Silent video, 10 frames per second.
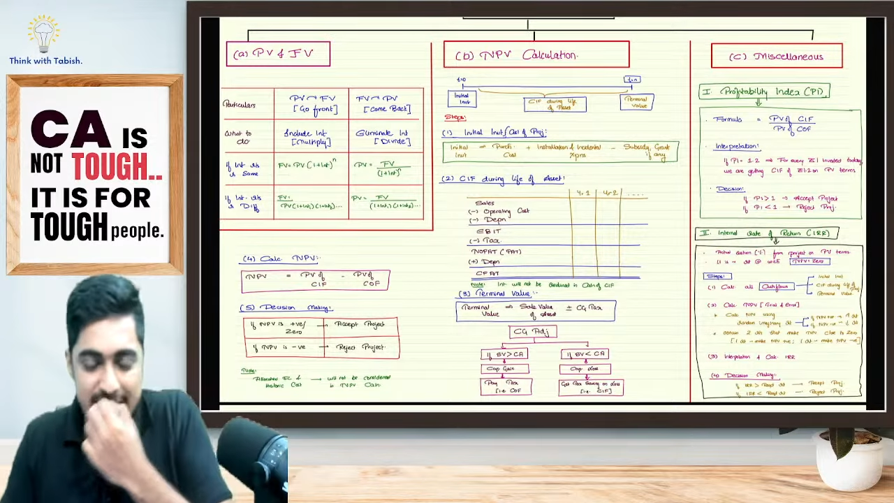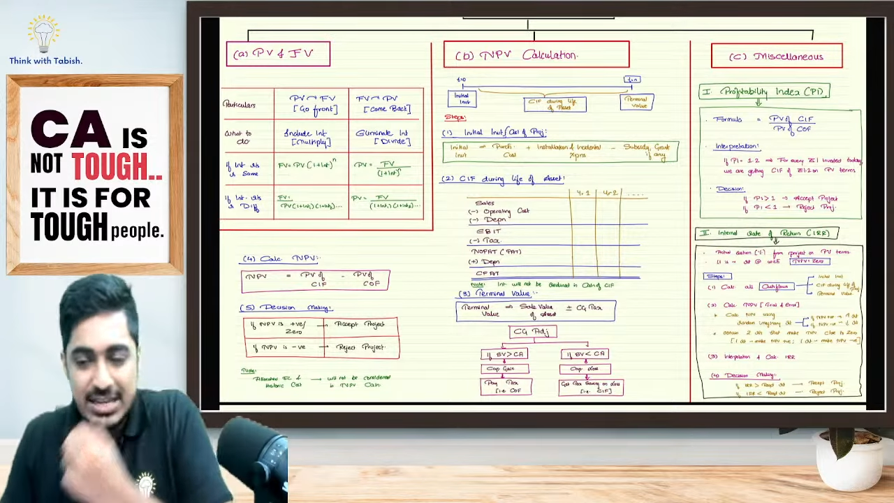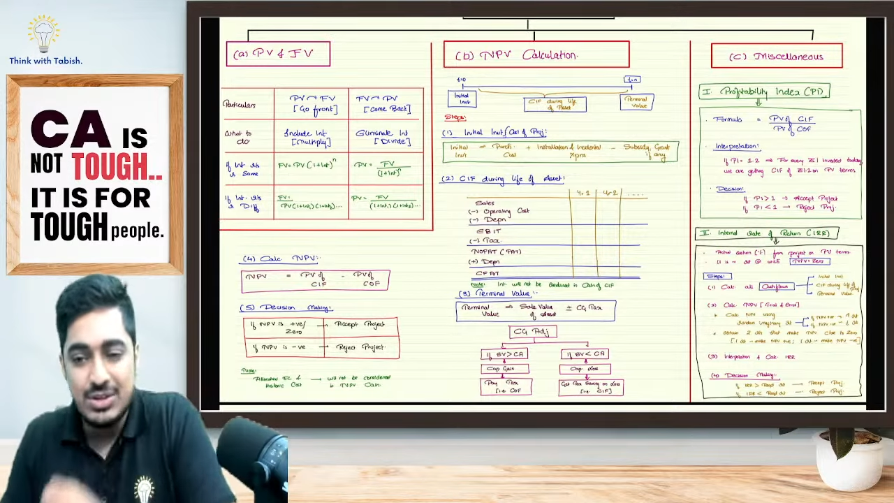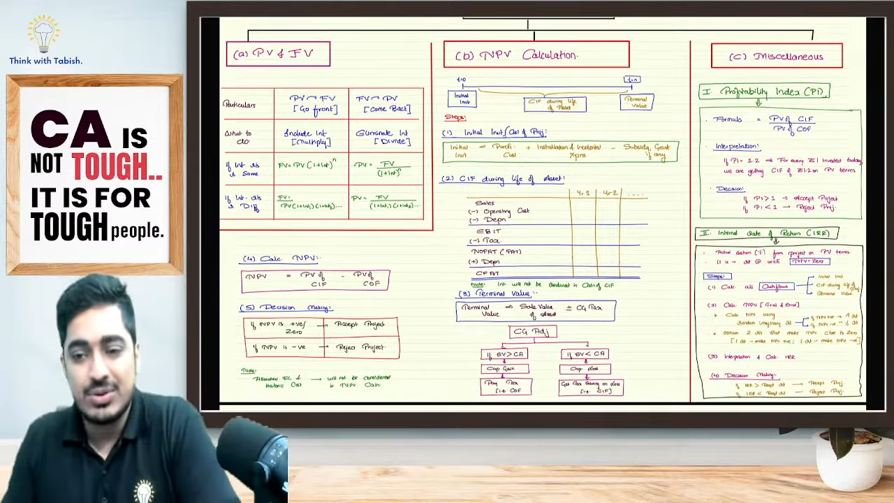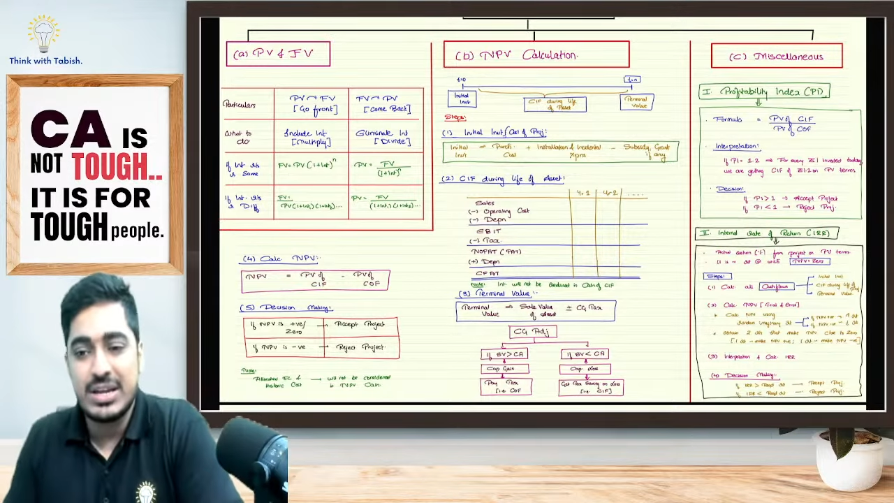
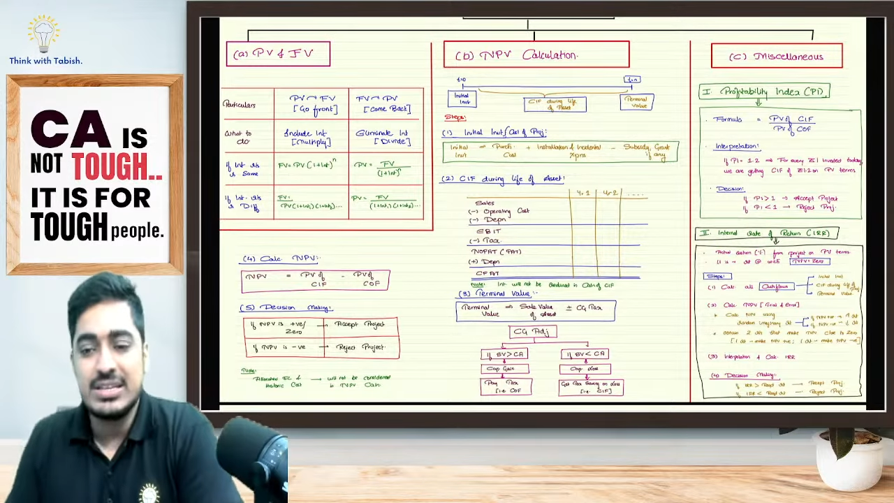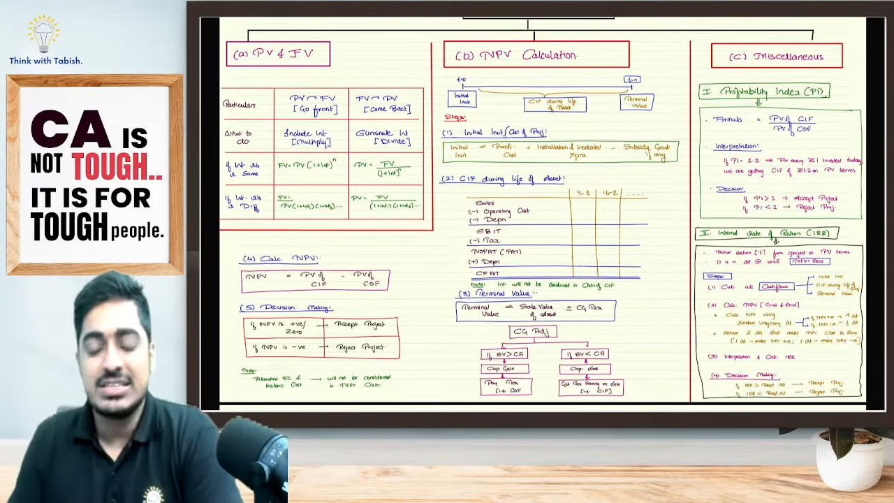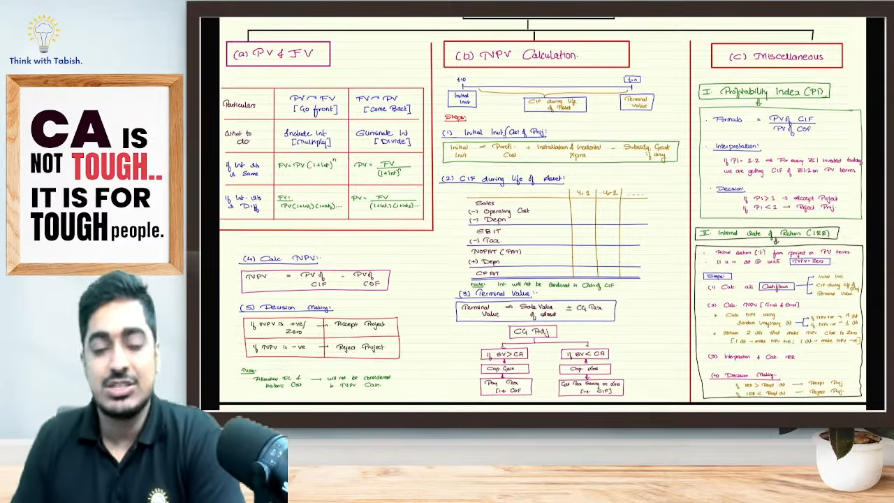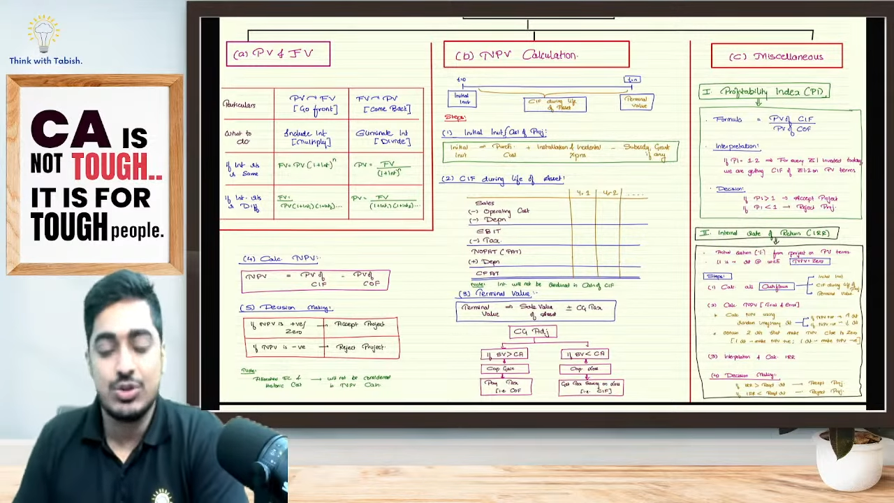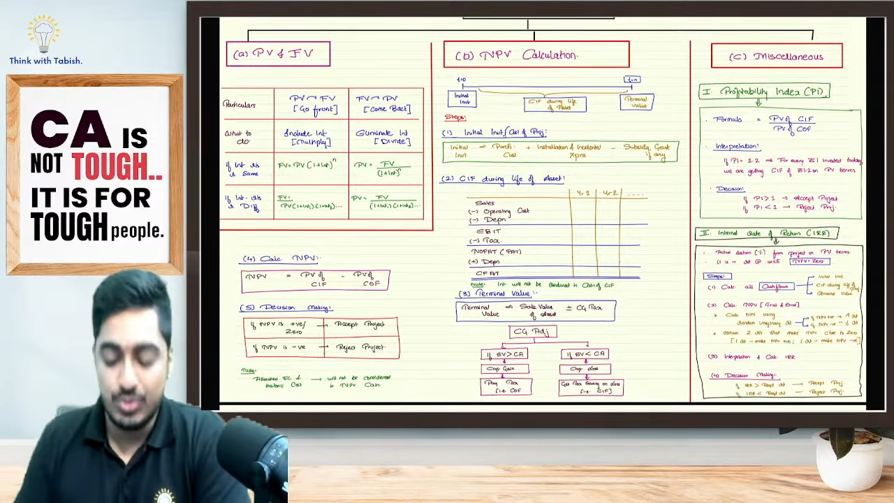again, you can
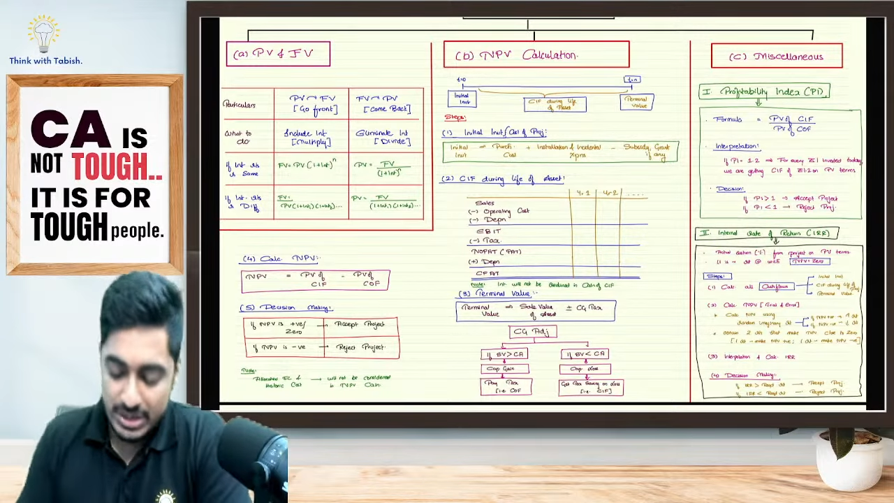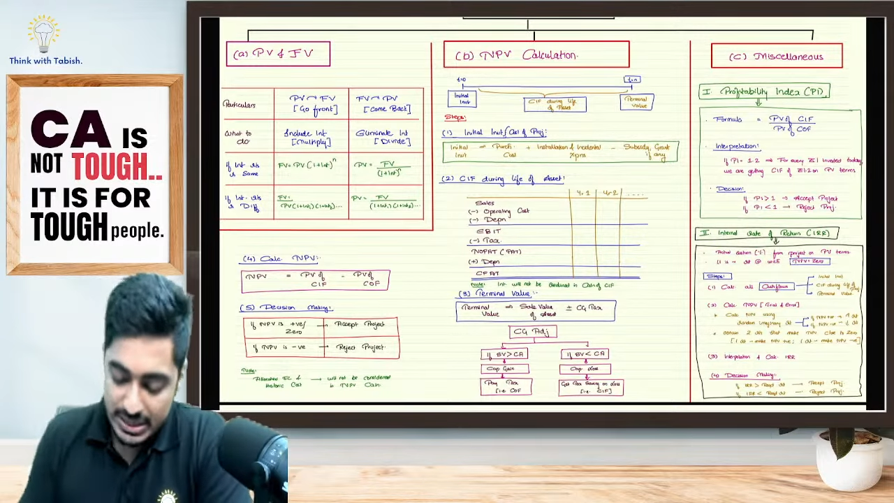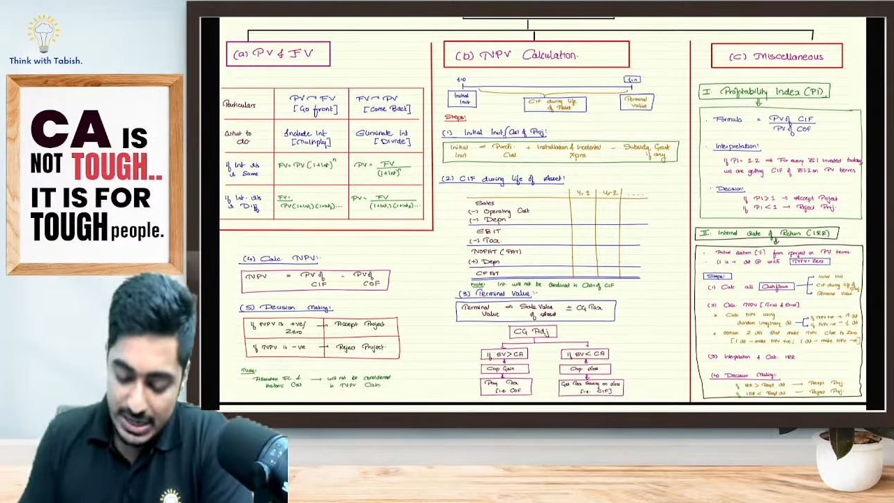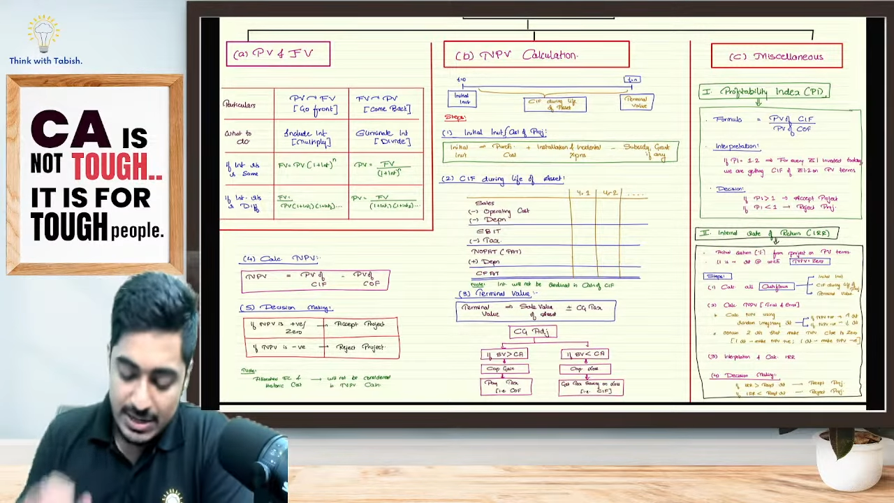just do it.